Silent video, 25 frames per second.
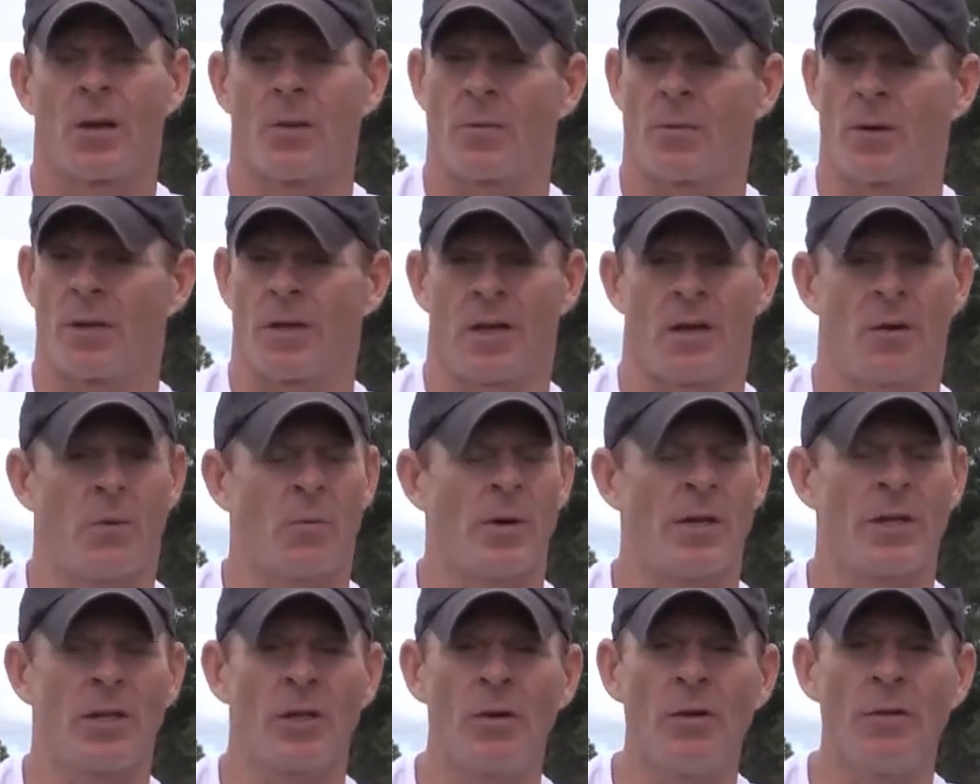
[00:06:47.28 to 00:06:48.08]
And
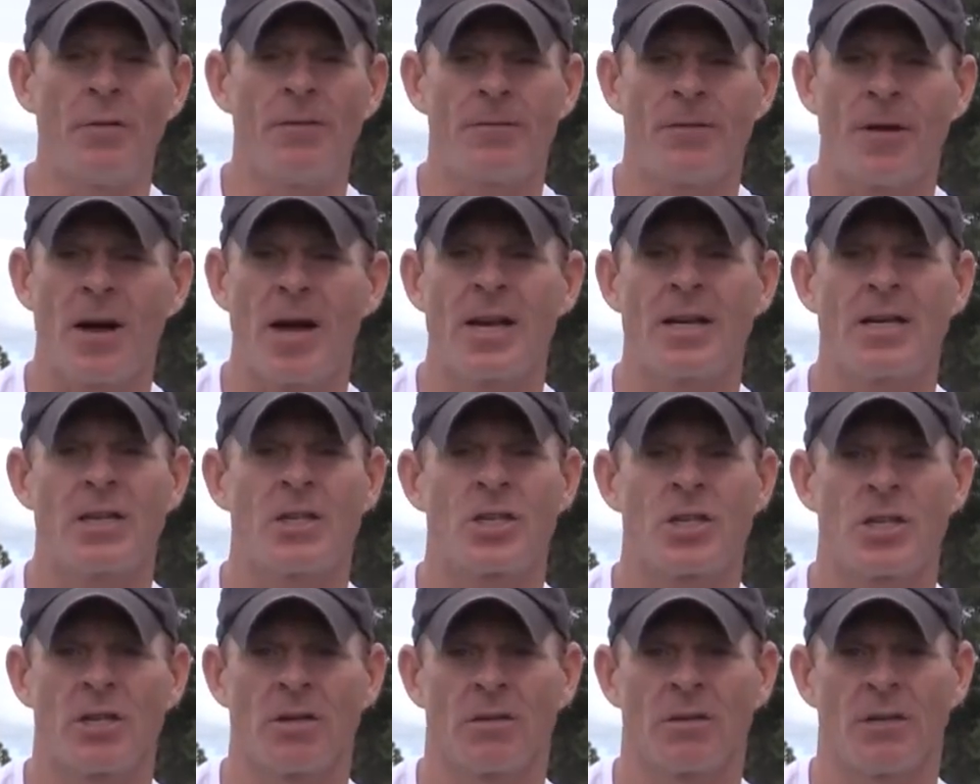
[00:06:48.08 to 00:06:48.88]
when you find a
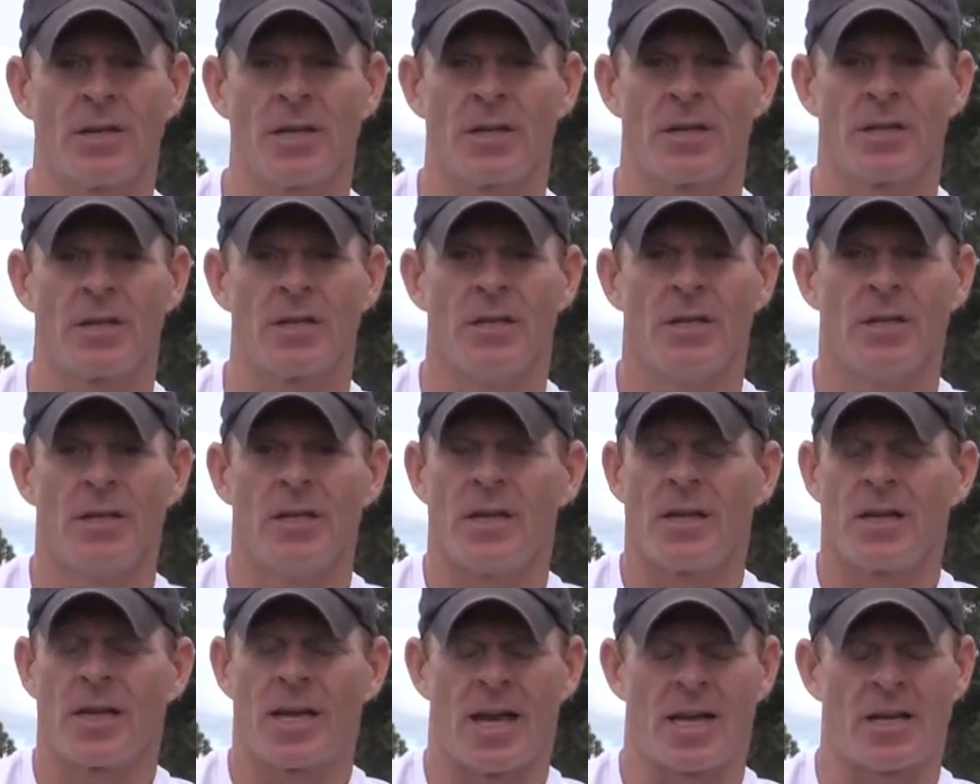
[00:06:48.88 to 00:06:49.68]
cheerleader,
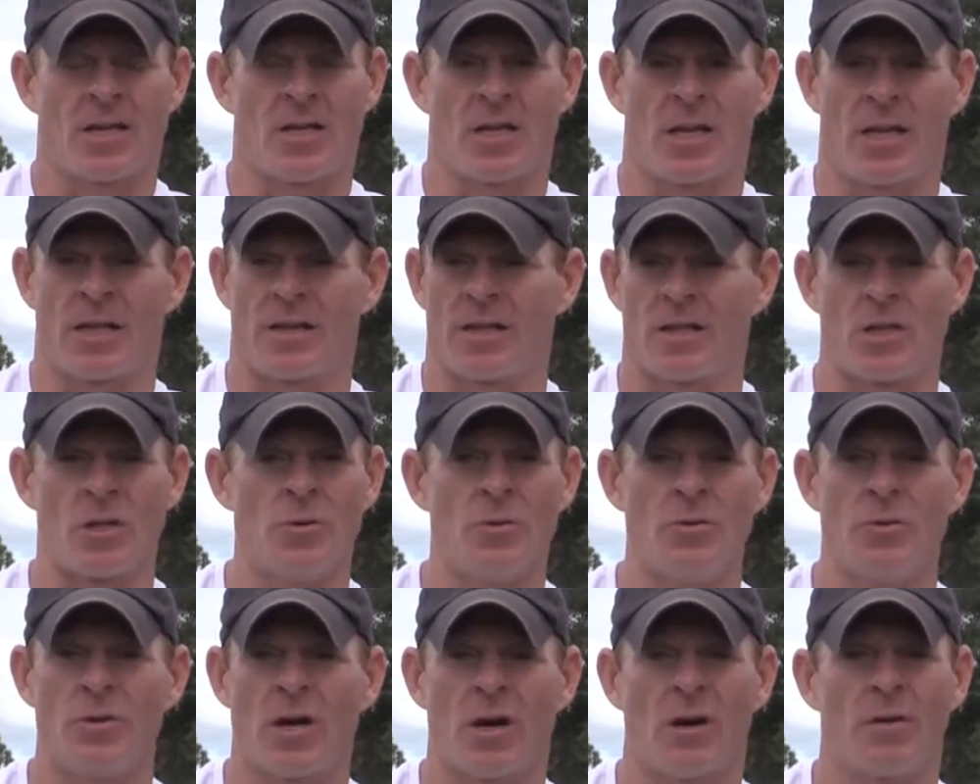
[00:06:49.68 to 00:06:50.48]
and
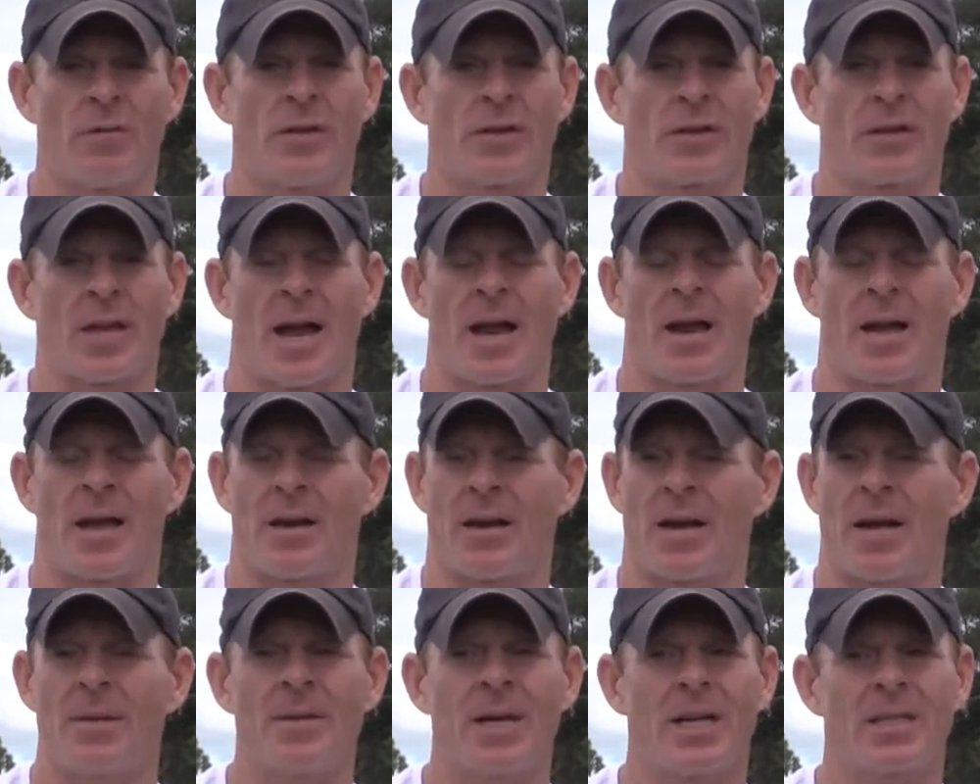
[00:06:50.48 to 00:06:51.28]
that,
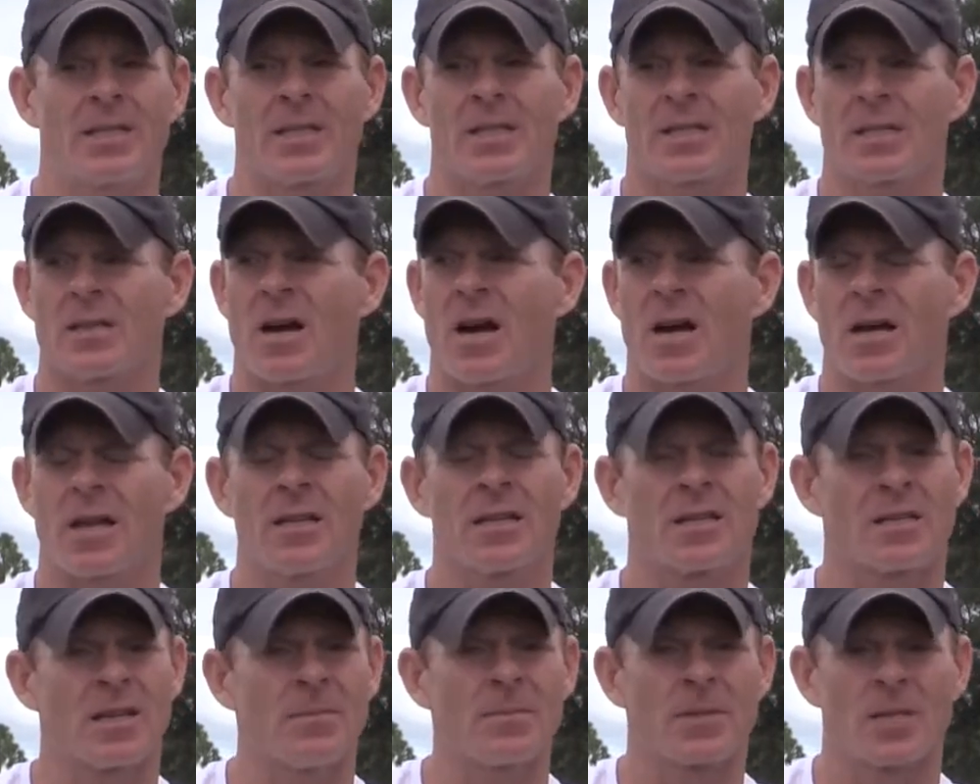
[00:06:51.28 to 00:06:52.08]
and I'm not just
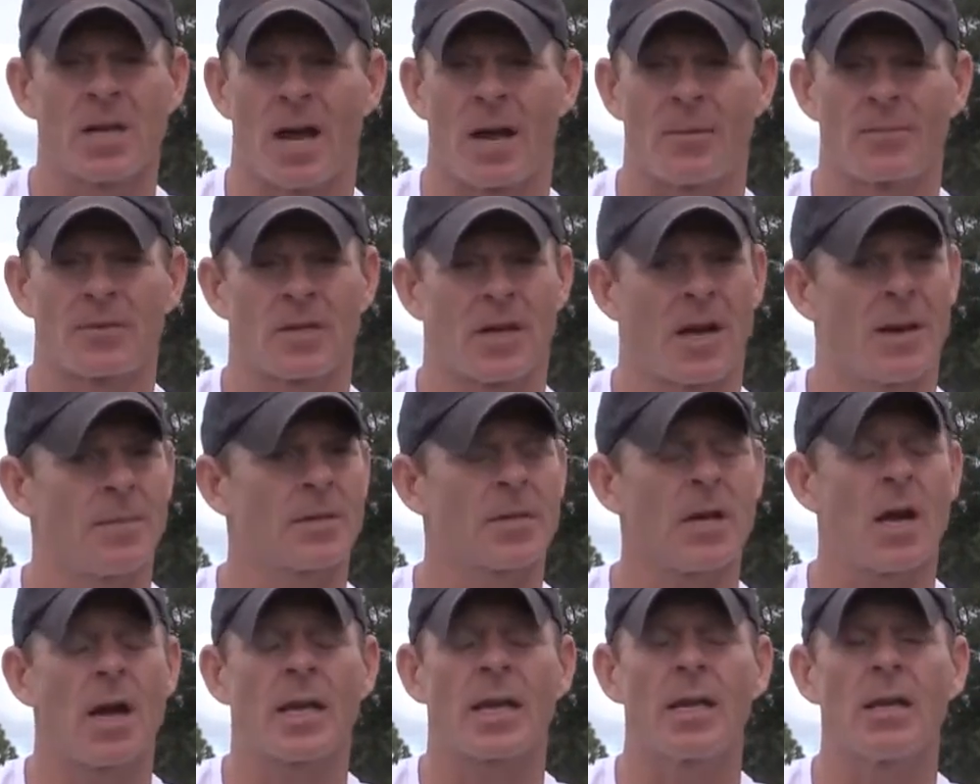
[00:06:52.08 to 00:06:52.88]
talking sometimes,
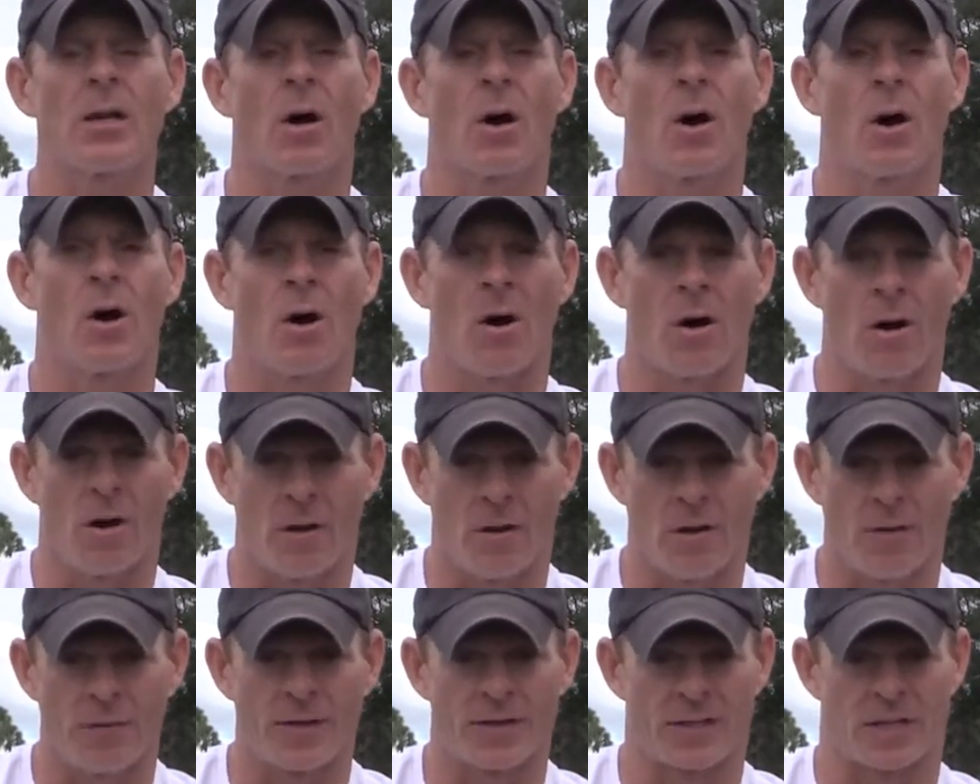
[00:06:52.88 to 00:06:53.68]
I'm talking
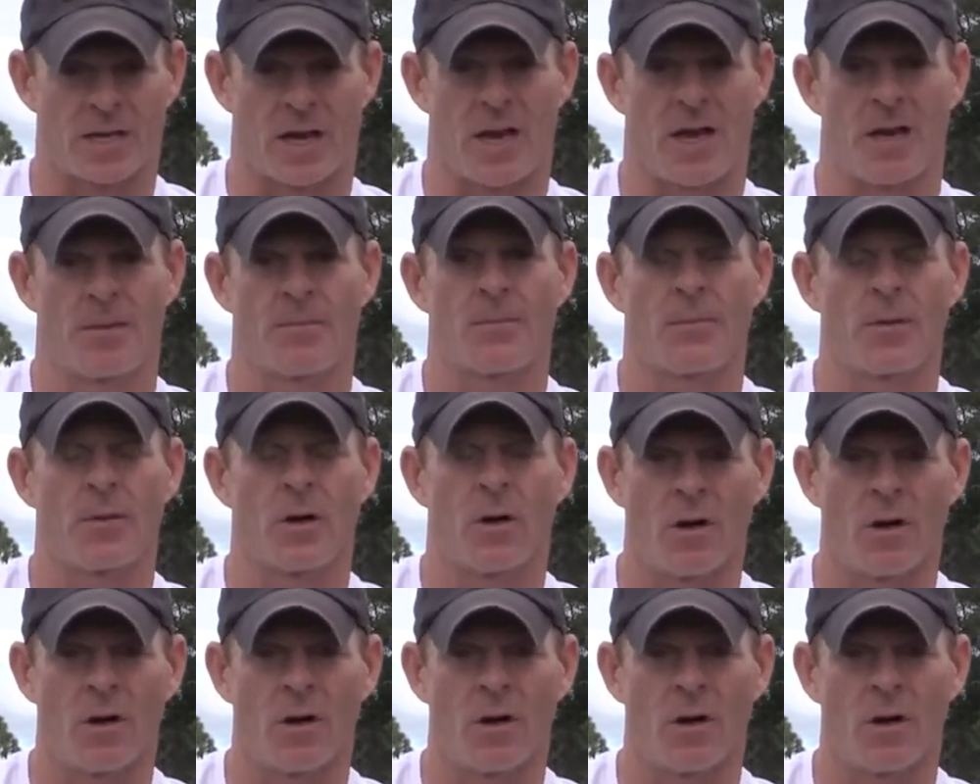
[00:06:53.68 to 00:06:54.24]
all the time.